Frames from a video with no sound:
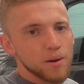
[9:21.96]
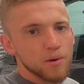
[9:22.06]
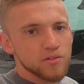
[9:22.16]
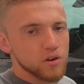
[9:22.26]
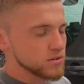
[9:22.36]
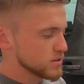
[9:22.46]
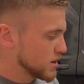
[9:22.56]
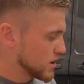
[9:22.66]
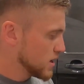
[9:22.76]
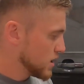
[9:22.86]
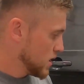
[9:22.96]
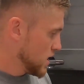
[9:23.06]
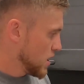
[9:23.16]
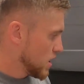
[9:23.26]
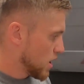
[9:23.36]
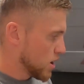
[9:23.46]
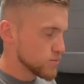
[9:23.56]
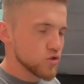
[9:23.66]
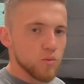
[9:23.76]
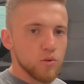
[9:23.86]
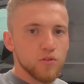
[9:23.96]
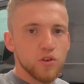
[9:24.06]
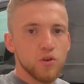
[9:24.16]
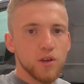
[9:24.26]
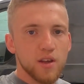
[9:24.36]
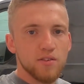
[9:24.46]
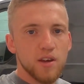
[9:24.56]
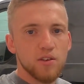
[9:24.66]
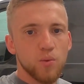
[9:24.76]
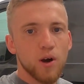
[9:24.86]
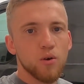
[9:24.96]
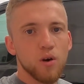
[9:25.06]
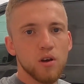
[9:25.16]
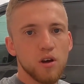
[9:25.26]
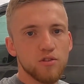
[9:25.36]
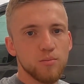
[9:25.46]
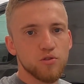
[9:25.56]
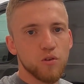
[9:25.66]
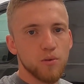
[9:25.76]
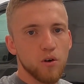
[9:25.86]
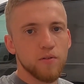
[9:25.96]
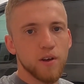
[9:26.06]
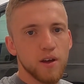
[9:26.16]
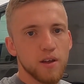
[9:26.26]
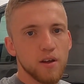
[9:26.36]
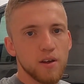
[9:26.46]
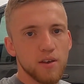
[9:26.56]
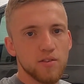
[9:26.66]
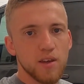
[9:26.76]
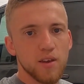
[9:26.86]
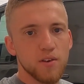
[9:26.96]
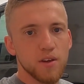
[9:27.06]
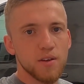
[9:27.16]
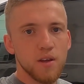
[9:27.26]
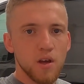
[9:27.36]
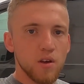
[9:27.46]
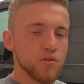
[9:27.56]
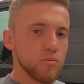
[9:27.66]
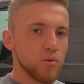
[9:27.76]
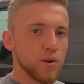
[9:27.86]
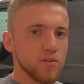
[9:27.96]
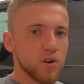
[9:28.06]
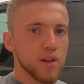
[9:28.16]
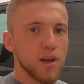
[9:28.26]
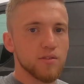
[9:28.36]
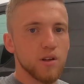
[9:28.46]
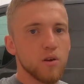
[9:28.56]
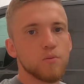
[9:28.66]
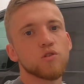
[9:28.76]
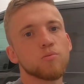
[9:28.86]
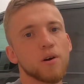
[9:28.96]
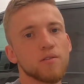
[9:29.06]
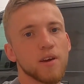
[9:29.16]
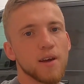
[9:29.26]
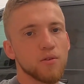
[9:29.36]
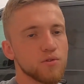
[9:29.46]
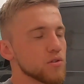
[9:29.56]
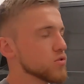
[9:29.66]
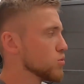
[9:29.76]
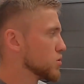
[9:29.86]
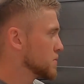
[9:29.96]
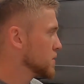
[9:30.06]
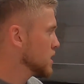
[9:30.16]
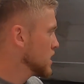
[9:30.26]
MSRT, dropped off to the unit yesterday as well. Customer dropped it off here yesterday evening, so I brought it inside last night and I'm just about to take it outside this morning.